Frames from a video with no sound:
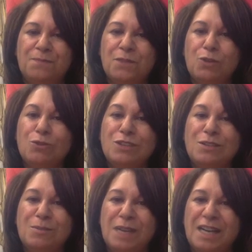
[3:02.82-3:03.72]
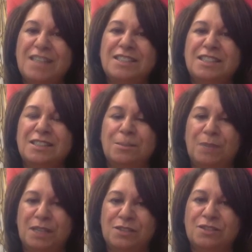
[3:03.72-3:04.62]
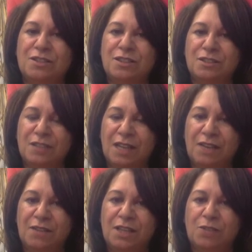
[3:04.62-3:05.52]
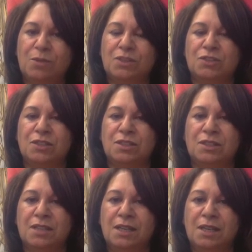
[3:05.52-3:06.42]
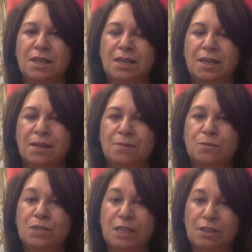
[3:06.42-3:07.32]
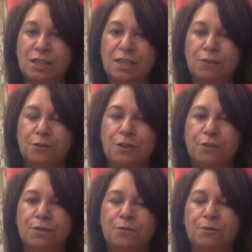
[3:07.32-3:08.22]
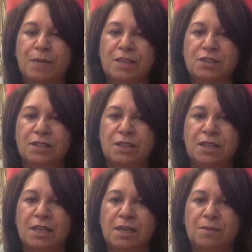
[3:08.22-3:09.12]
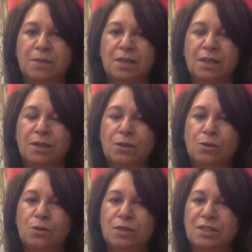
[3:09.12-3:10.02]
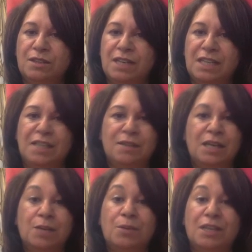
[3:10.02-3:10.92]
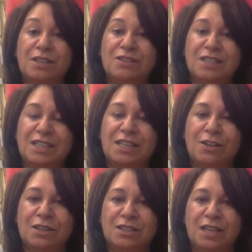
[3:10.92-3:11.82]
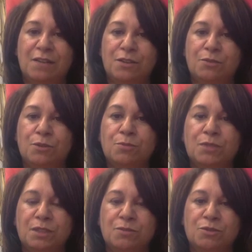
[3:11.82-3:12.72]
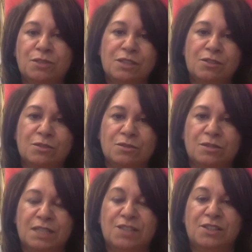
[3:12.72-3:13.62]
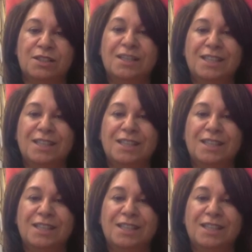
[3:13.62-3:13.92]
Also, by asking the patients, you know, do they have any questions? Would they like any further information? Or is there anybody else that they'd like to have in the room with them during the consultation?